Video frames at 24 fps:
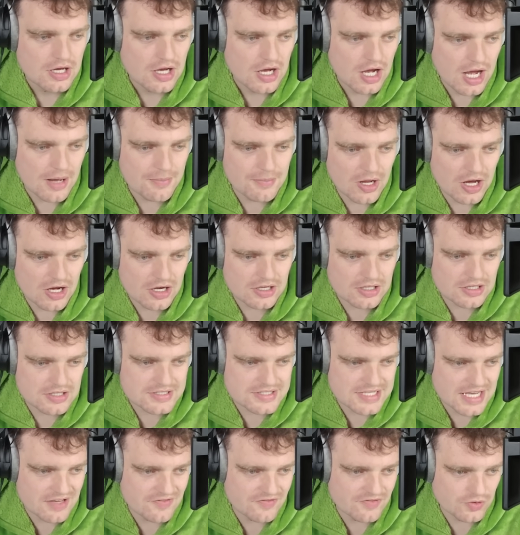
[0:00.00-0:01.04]
I'm not going to
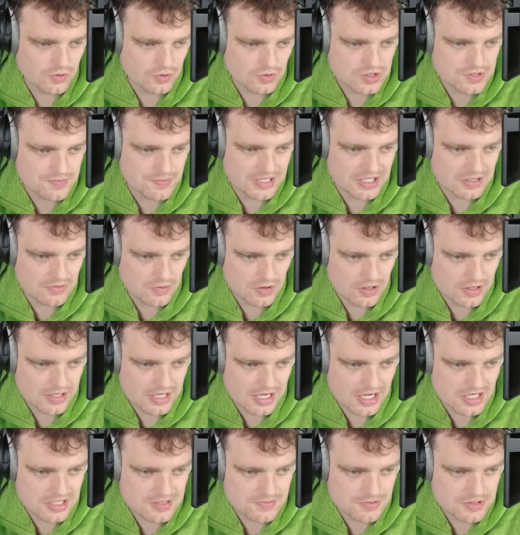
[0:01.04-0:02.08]
say full speed
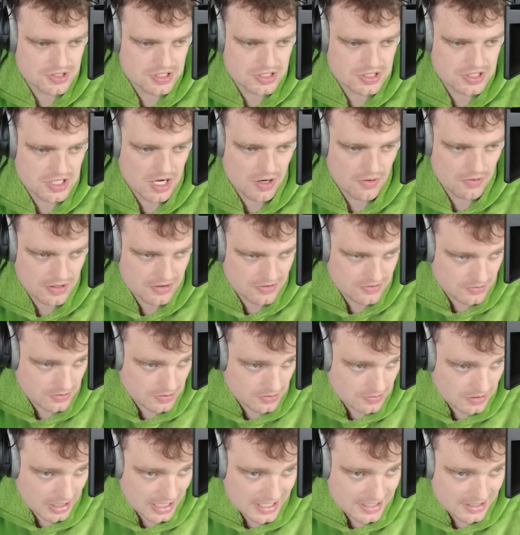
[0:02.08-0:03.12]
workouts, but she's going
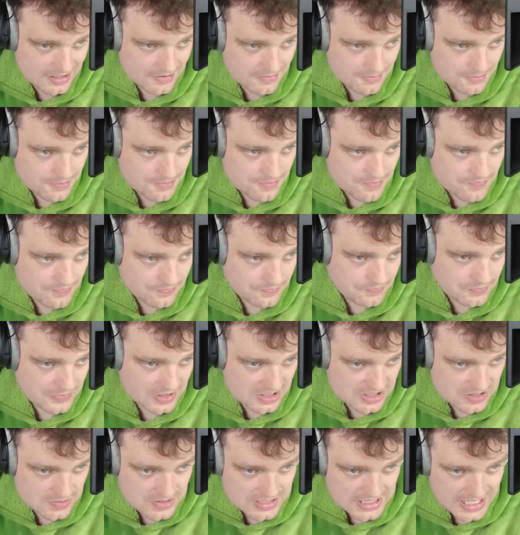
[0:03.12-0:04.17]
through, like,
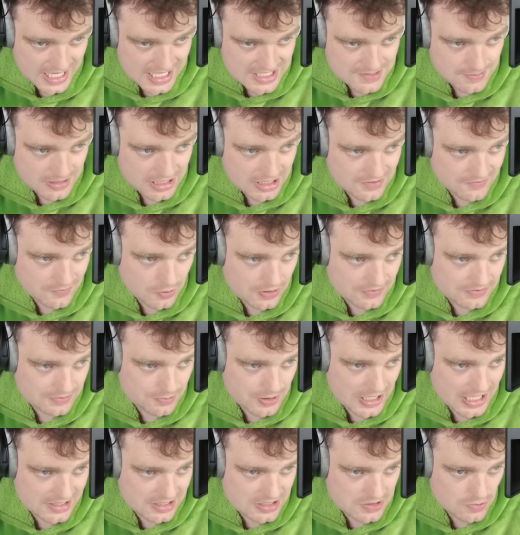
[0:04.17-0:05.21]
she was the last player in the floor of the
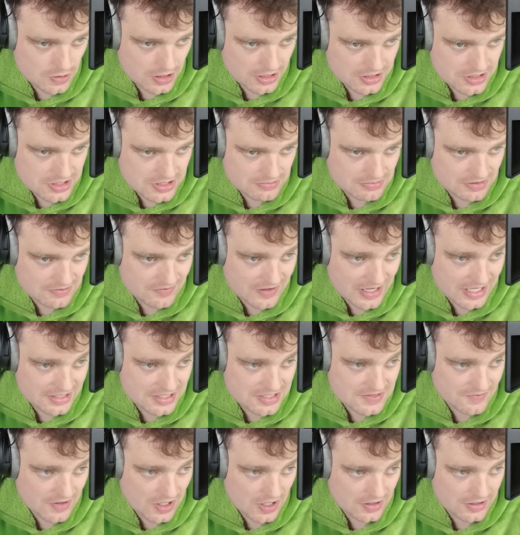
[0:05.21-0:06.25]
practice working on some
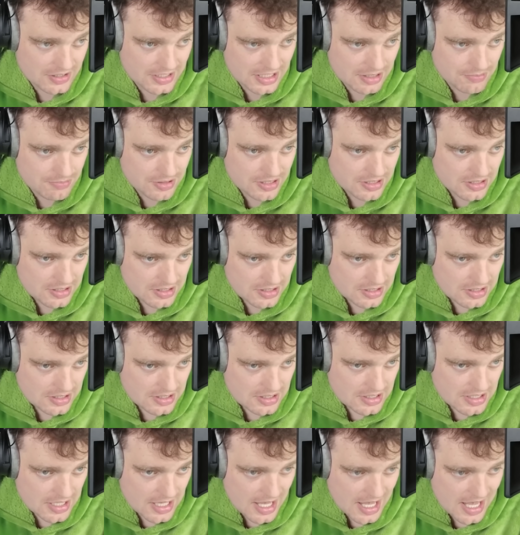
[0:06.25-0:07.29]
defensive on hip
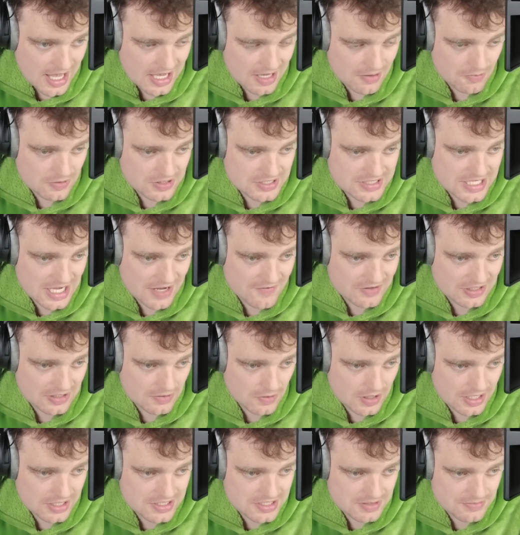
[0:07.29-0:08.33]
with Stephanie
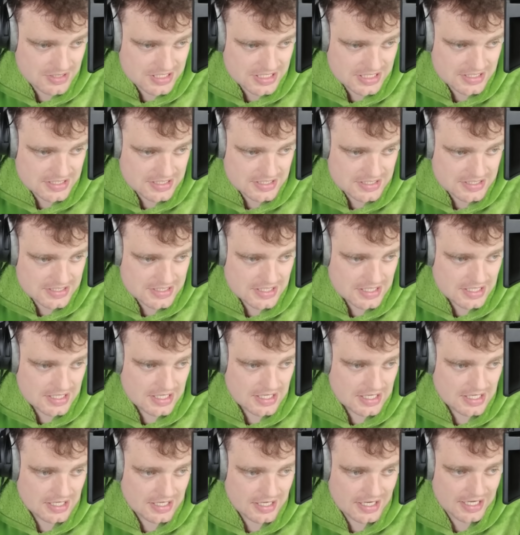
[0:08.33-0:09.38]
White and some assistants.
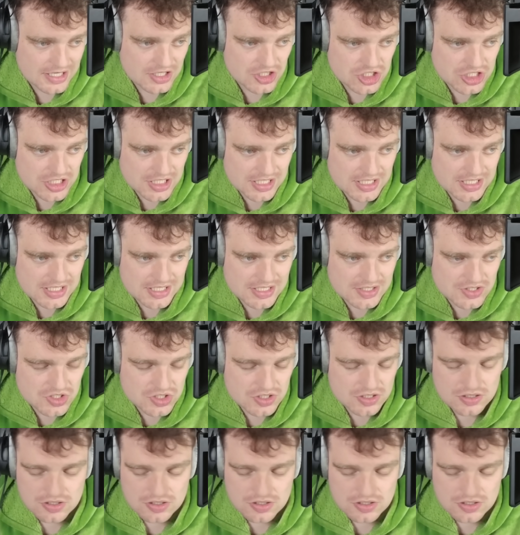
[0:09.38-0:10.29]
Like, she is,